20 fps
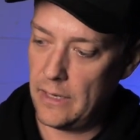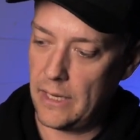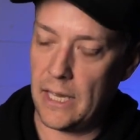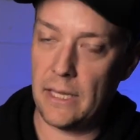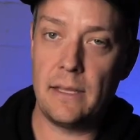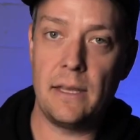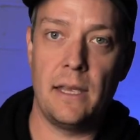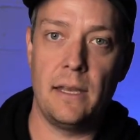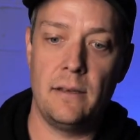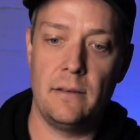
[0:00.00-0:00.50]

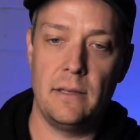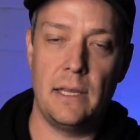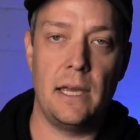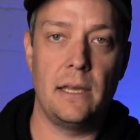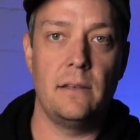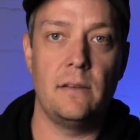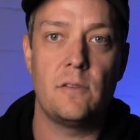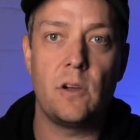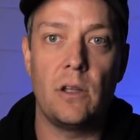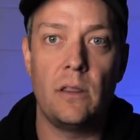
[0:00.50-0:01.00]
And then, yeah,
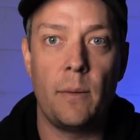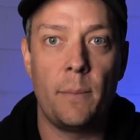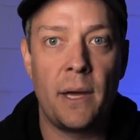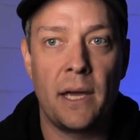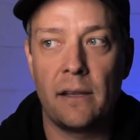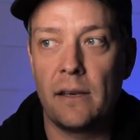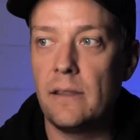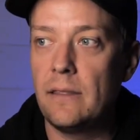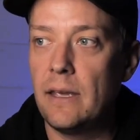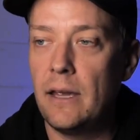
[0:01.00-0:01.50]
you've got the
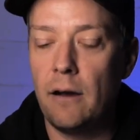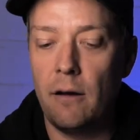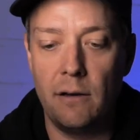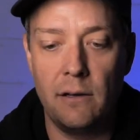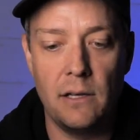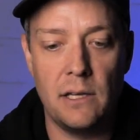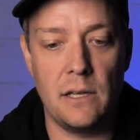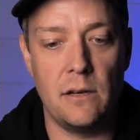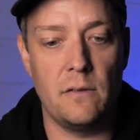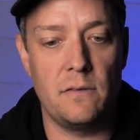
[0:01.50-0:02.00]
magnet there,
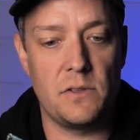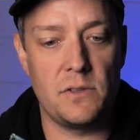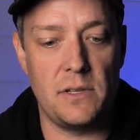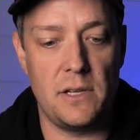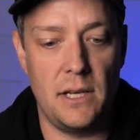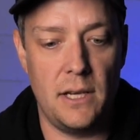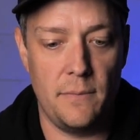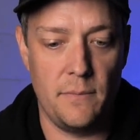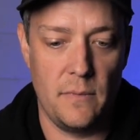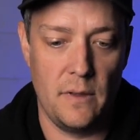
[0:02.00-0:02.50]
and you can
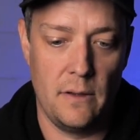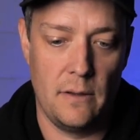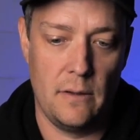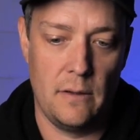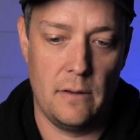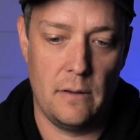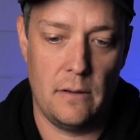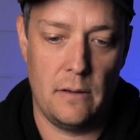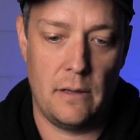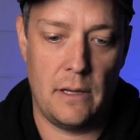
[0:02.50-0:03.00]
obviously
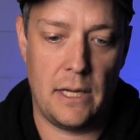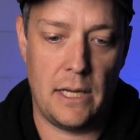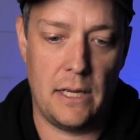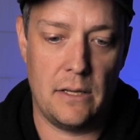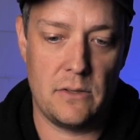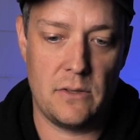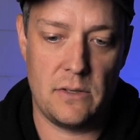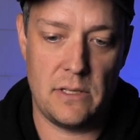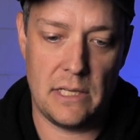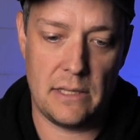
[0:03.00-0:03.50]

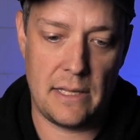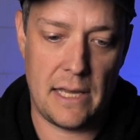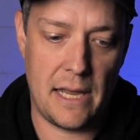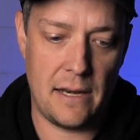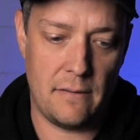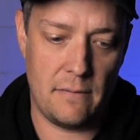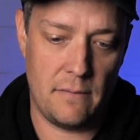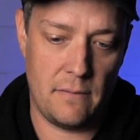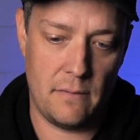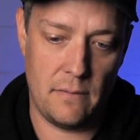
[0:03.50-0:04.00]
stick
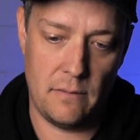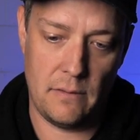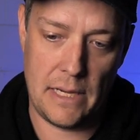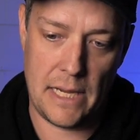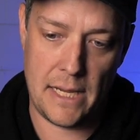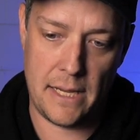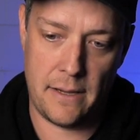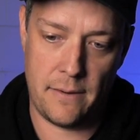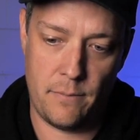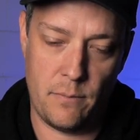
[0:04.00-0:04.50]
that
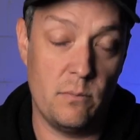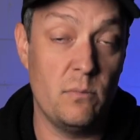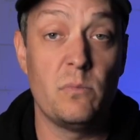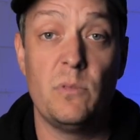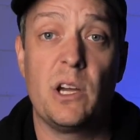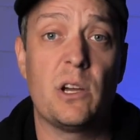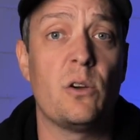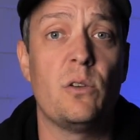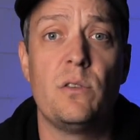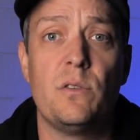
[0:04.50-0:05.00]

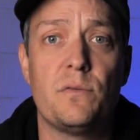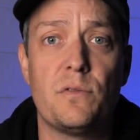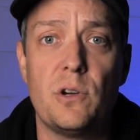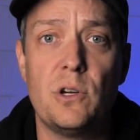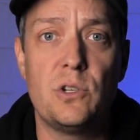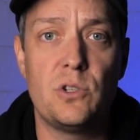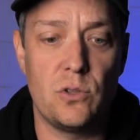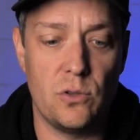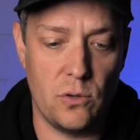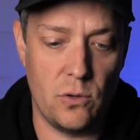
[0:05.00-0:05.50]
like on the
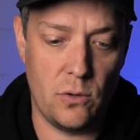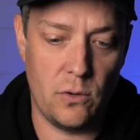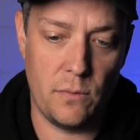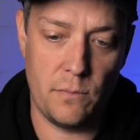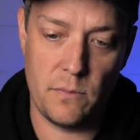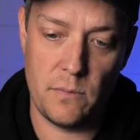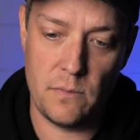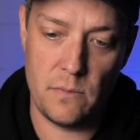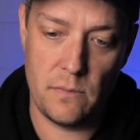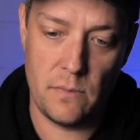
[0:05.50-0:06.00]
fridge or
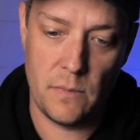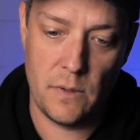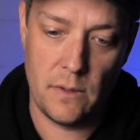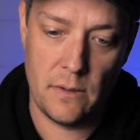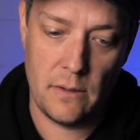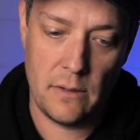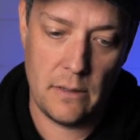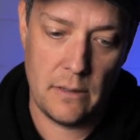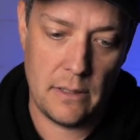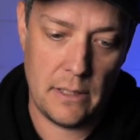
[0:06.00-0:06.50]

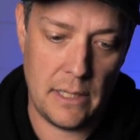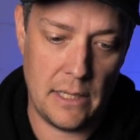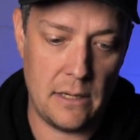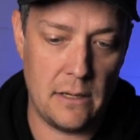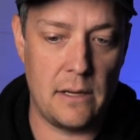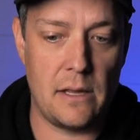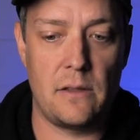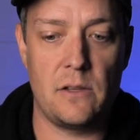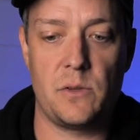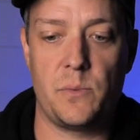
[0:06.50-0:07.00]
in
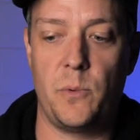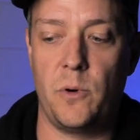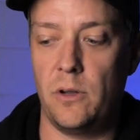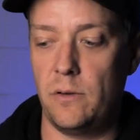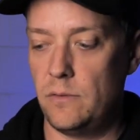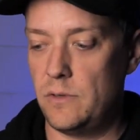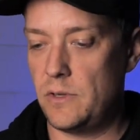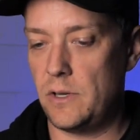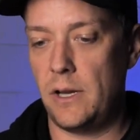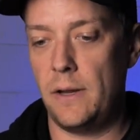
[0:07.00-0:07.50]
another
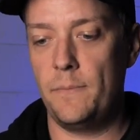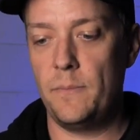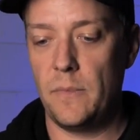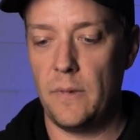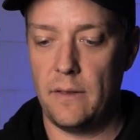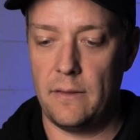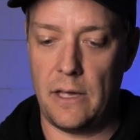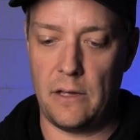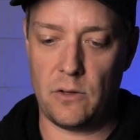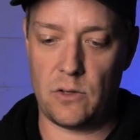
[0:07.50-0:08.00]
spot. So
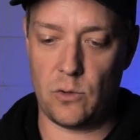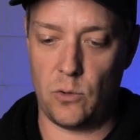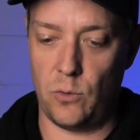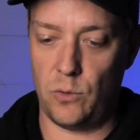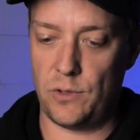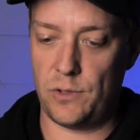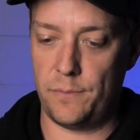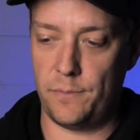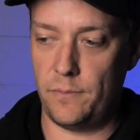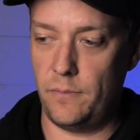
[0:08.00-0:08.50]
that looks
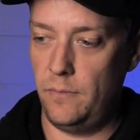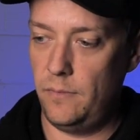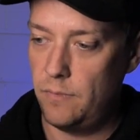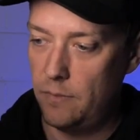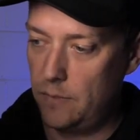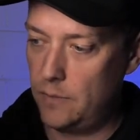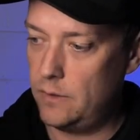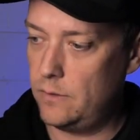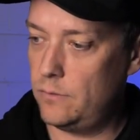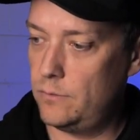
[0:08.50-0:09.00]
awesome,
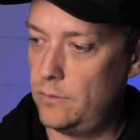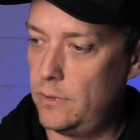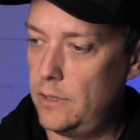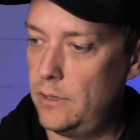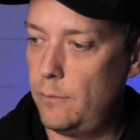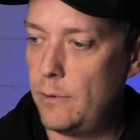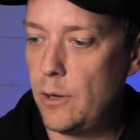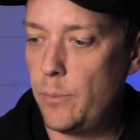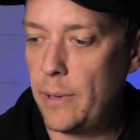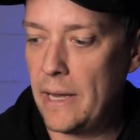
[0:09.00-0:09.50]

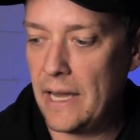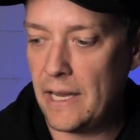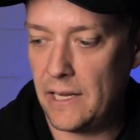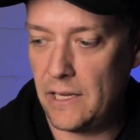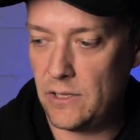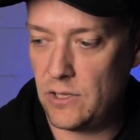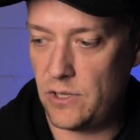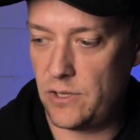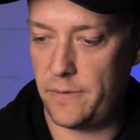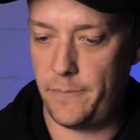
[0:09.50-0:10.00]
really well
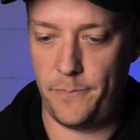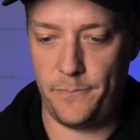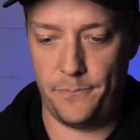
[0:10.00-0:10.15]
packaged.